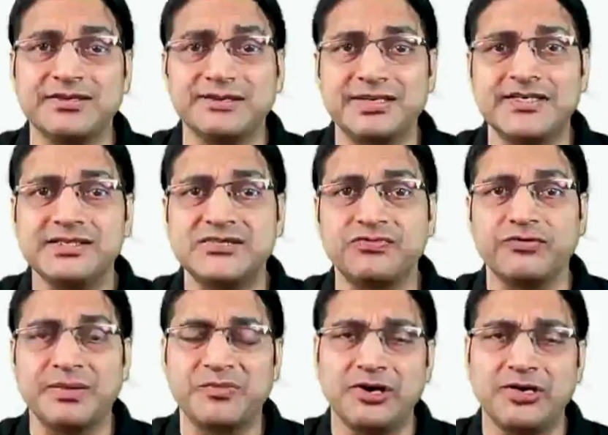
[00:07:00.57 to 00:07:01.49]
test would
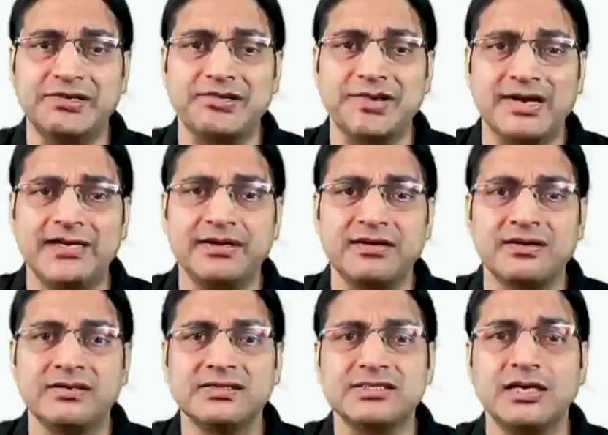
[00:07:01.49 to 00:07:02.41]
have got it right,
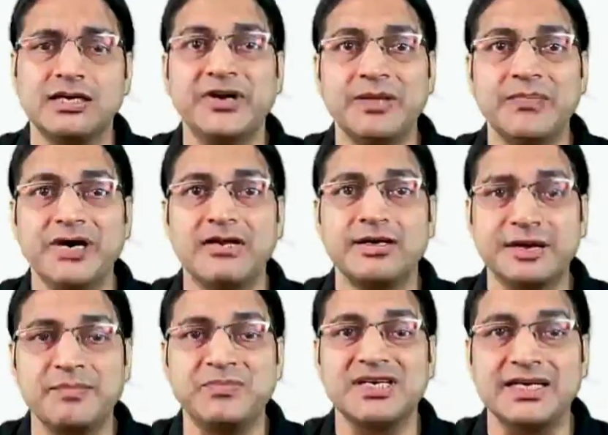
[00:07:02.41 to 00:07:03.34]
Sabri Mala
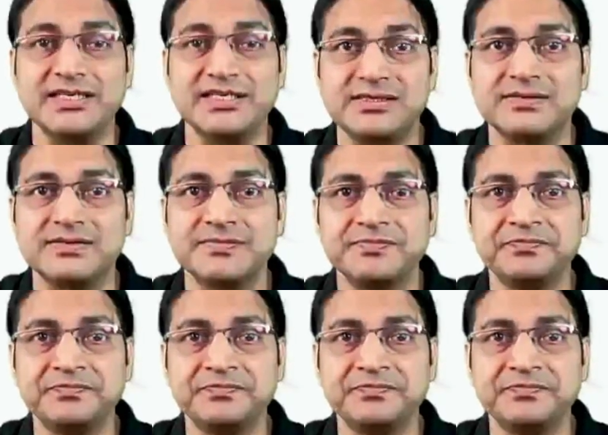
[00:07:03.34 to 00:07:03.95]
Temple case.